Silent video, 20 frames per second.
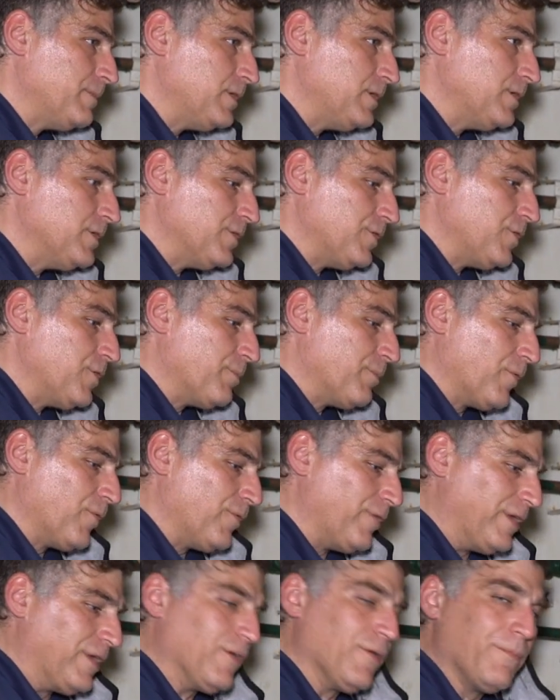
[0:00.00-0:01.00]
you know, you're
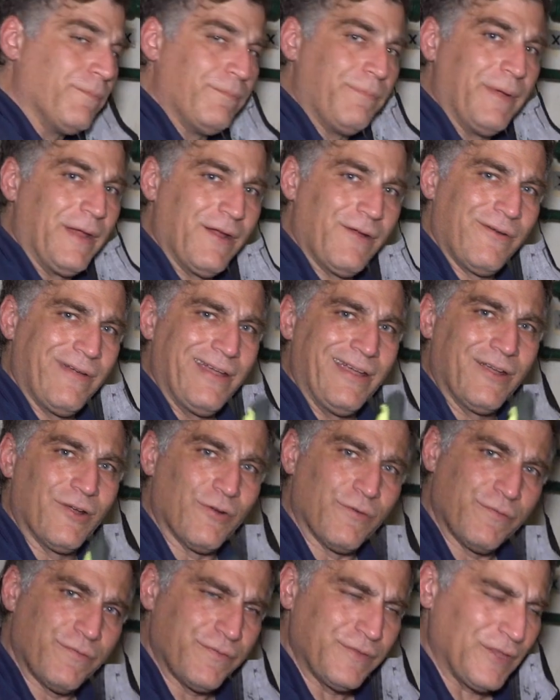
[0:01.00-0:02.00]
burning or burying
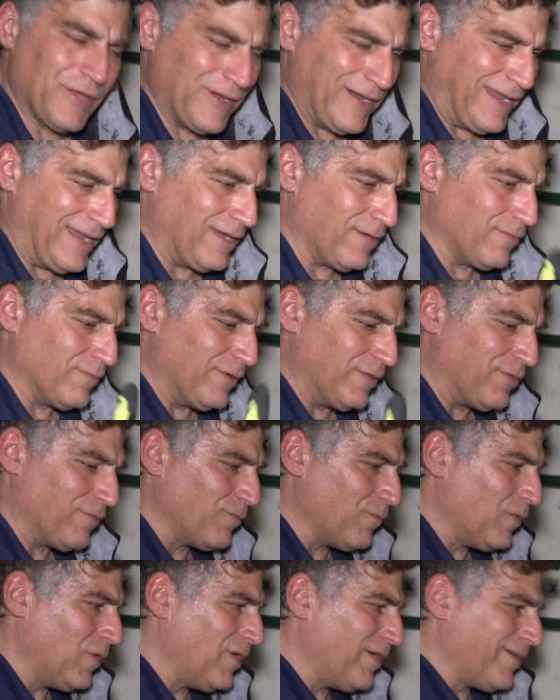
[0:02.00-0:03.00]
or flooding with
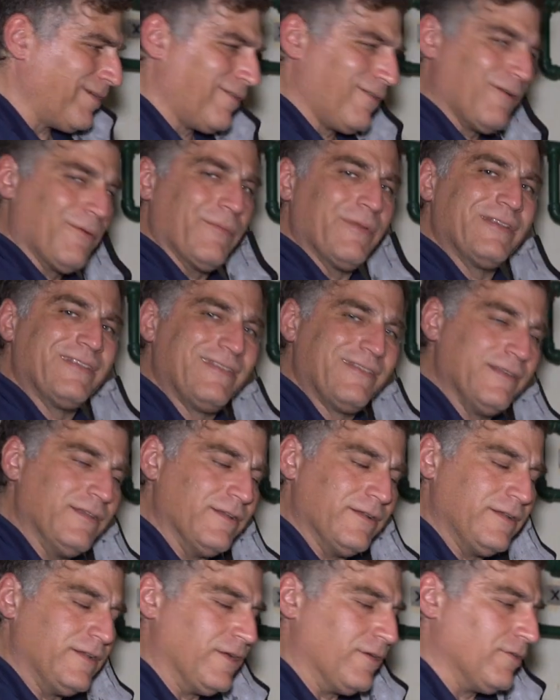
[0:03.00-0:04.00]
water or,
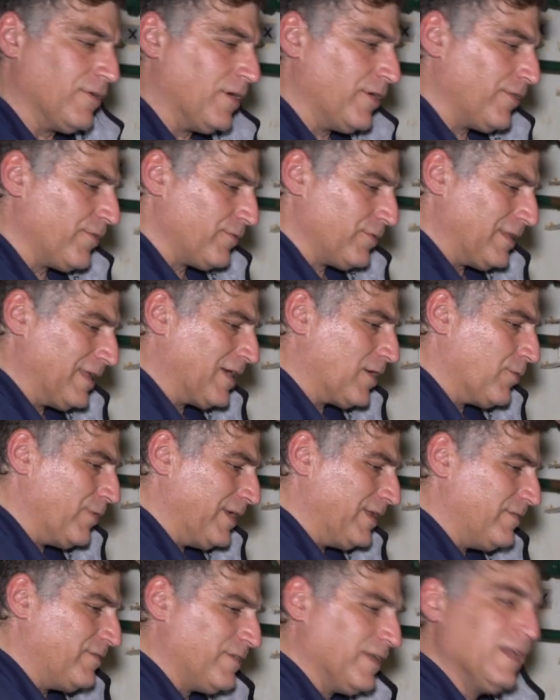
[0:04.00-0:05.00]
you know, other
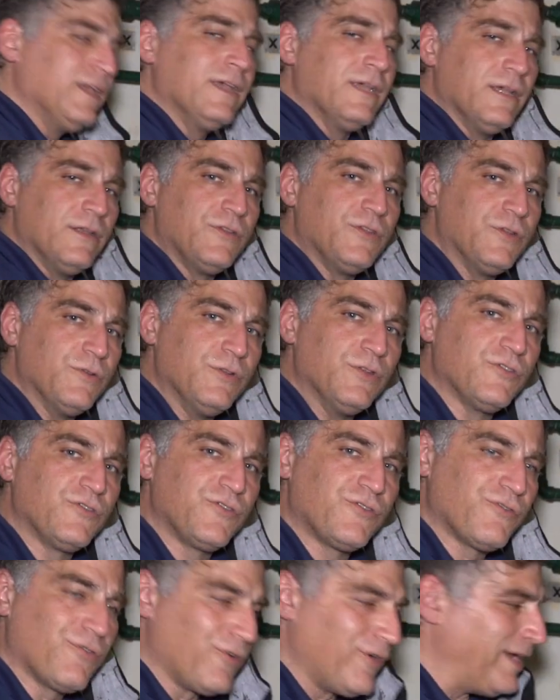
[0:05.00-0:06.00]
liquids to
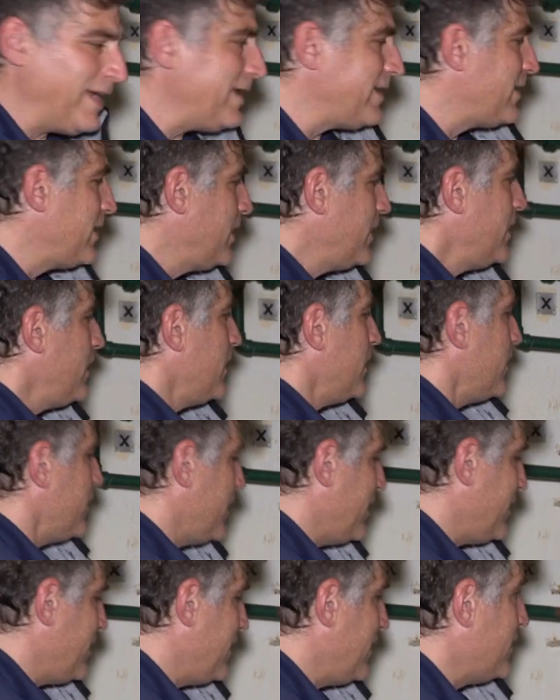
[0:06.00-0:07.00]
destroy it,
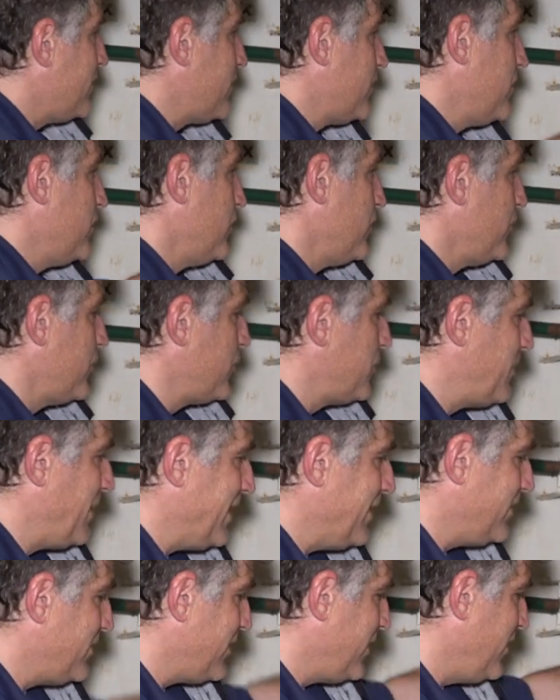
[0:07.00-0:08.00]
that this little
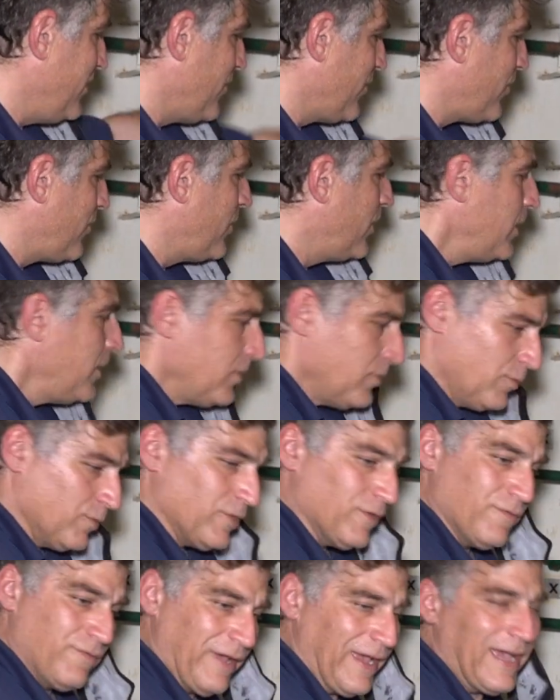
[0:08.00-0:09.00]
space here
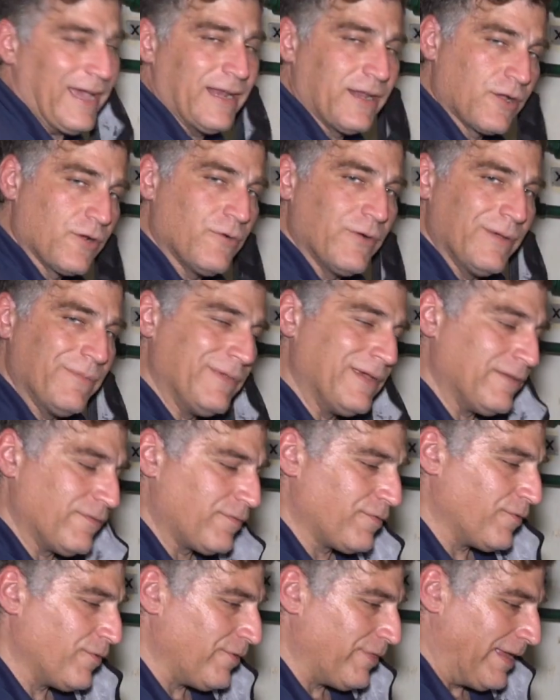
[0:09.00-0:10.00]
would have had
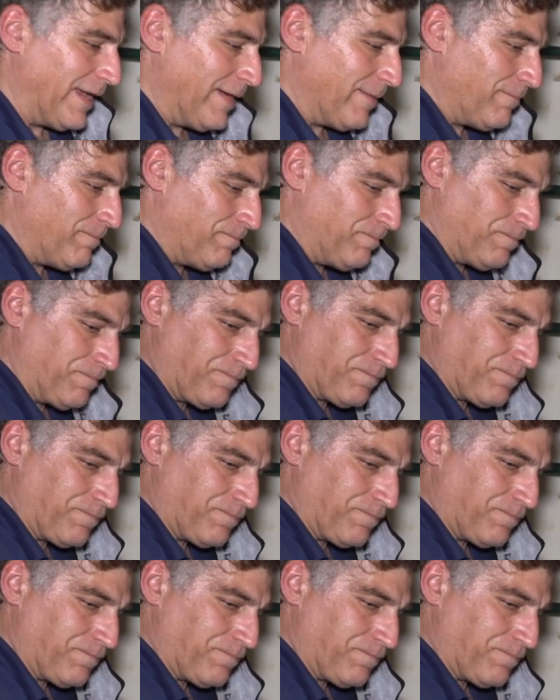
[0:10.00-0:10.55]
equipment for that.